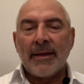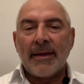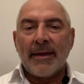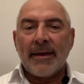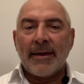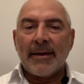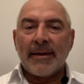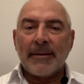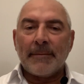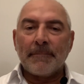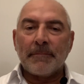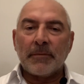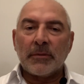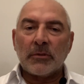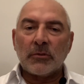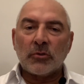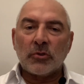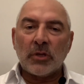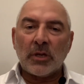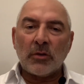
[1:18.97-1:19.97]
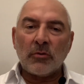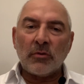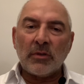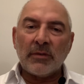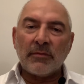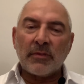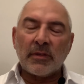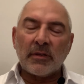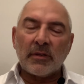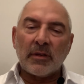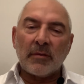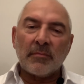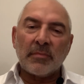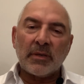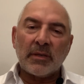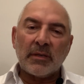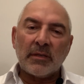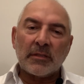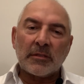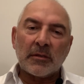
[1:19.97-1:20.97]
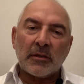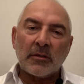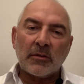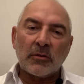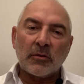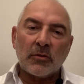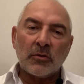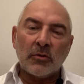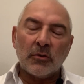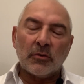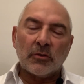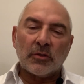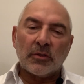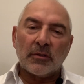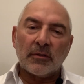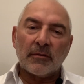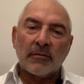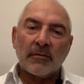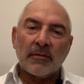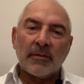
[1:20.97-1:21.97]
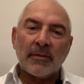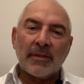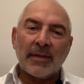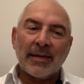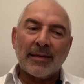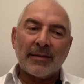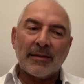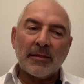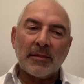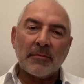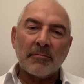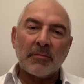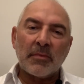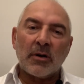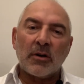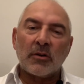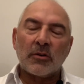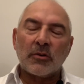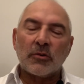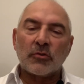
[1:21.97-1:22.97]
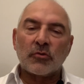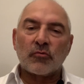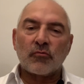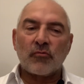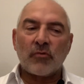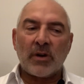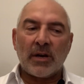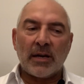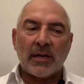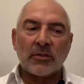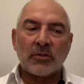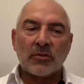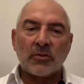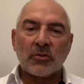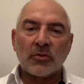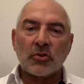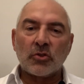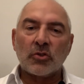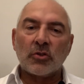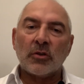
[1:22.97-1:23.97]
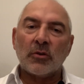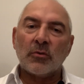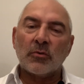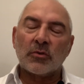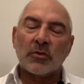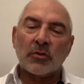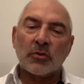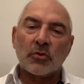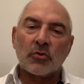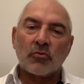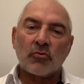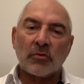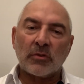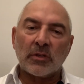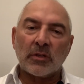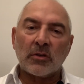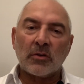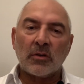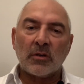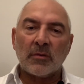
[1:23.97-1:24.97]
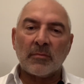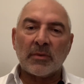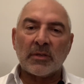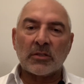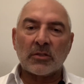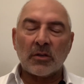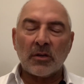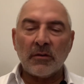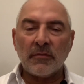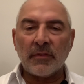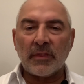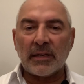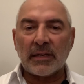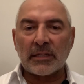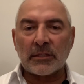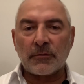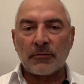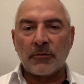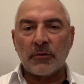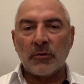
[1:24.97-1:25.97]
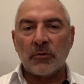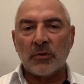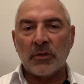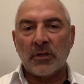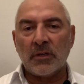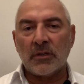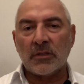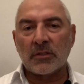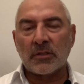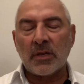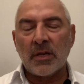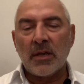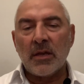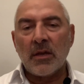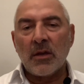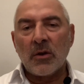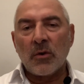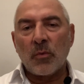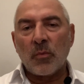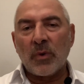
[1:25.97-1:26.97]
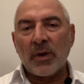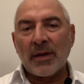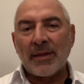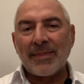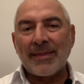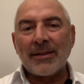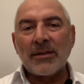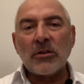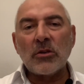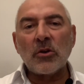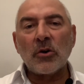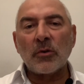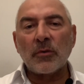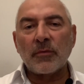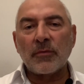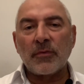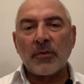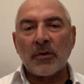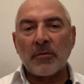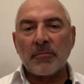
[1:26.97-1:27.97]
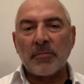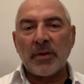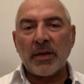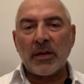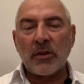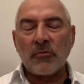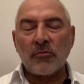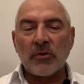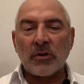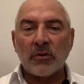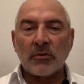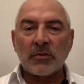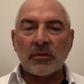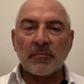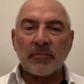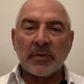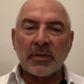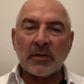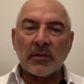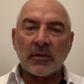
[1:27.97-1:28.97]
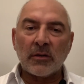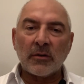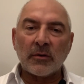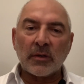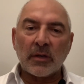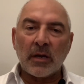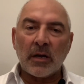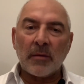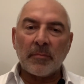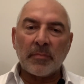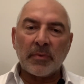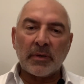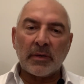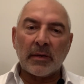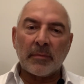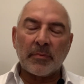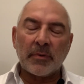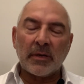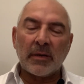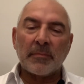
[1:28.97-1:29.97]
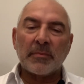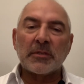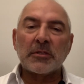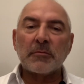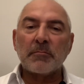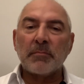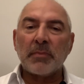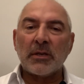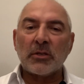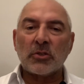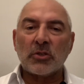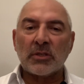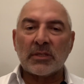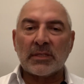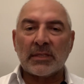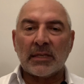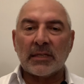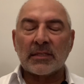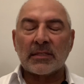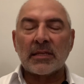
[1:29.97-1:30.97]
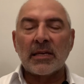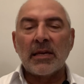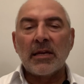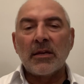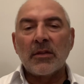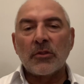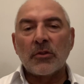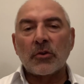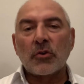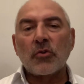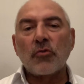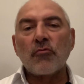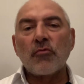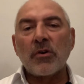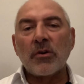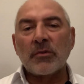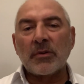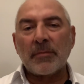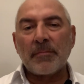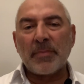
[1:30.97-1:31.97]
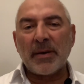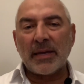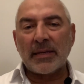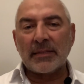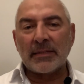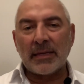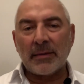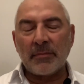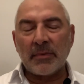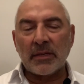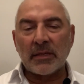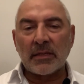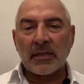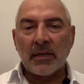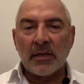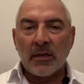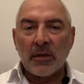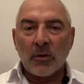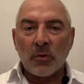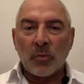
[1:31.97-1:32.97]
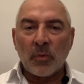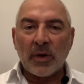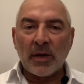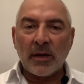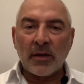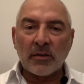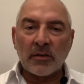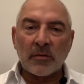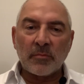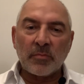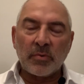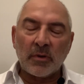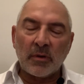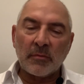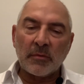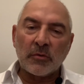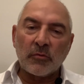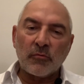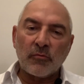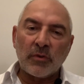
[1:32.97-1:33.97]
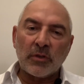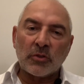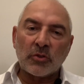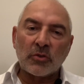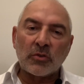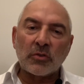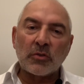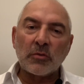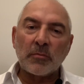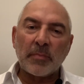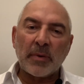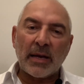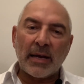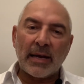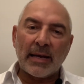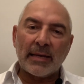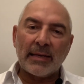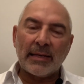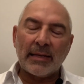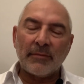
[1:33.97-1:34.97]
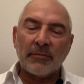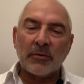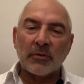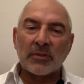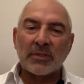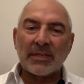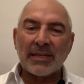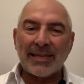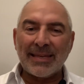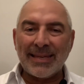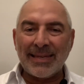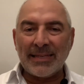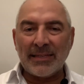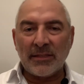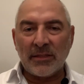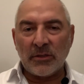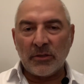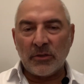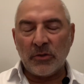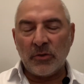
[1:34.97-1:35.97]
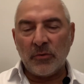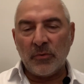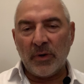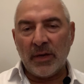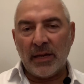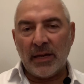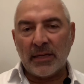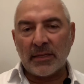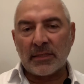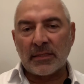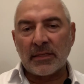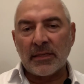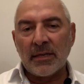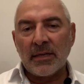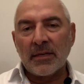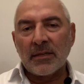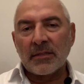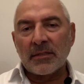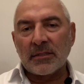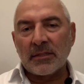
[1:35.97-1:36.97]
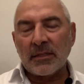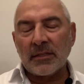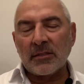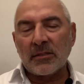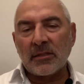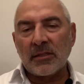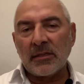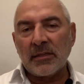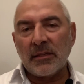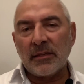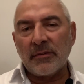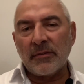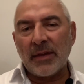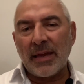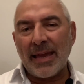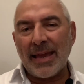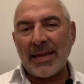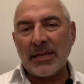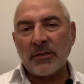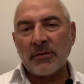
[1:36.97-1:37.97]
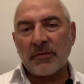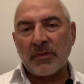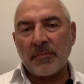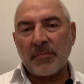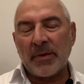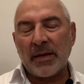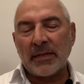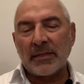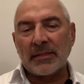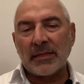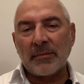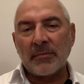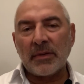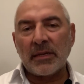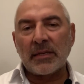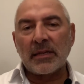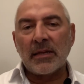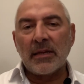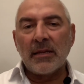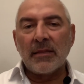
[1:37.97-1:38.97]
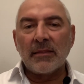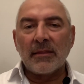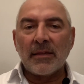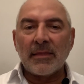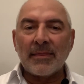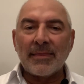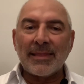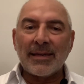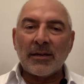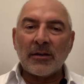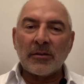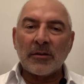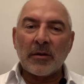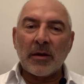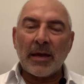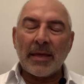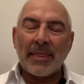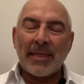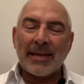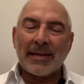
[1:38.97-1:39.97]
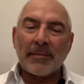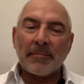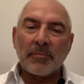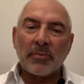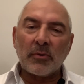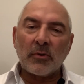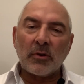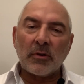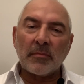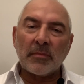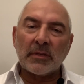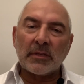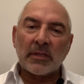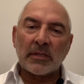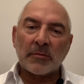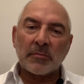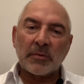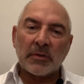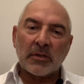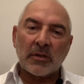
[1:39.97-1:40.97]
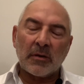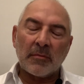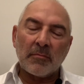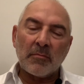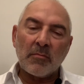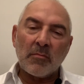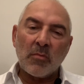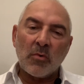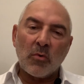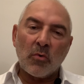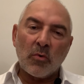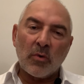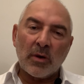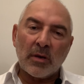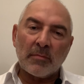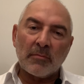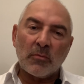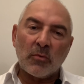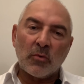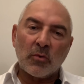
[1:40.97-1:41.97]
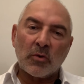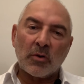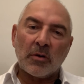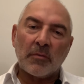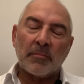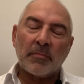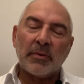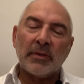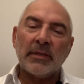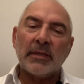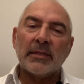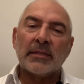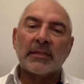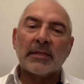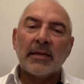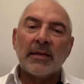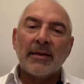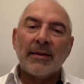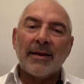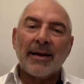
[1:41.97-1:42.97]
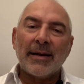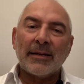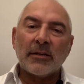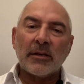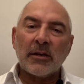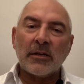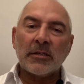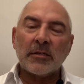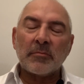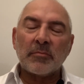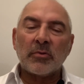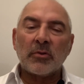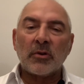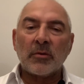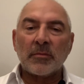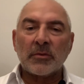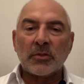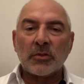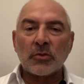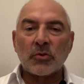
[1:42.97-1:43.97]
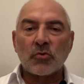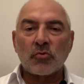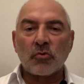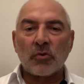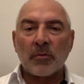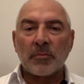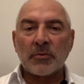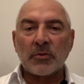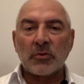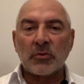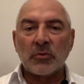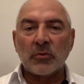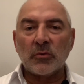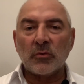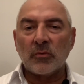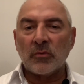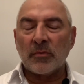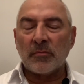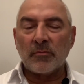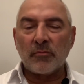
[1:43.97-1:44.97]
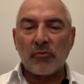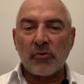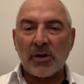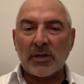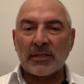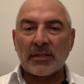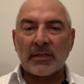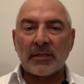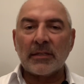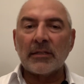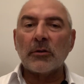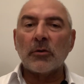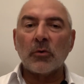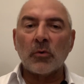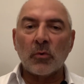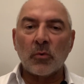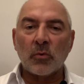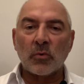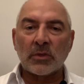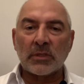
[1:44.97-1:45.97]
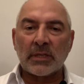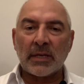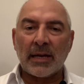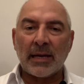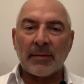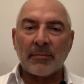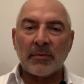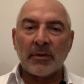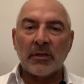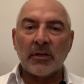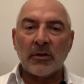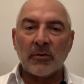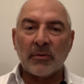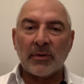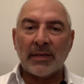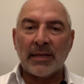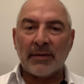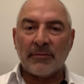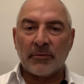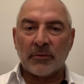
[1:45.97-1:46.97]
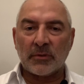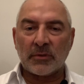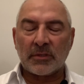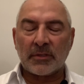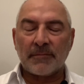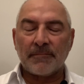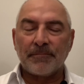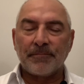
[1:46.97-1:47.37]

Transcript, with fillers: Um, generally if the number is good then the markets rise because it shows a strong economy. So over the last few years where the non-farm payrolls have been going up and up and up, especially since the corona pandemic, where unemployment reached super high levels in the US since the end of the pandemic, then, and then employment has become more and more complete and unemployment has dropped to practically all-time low levels.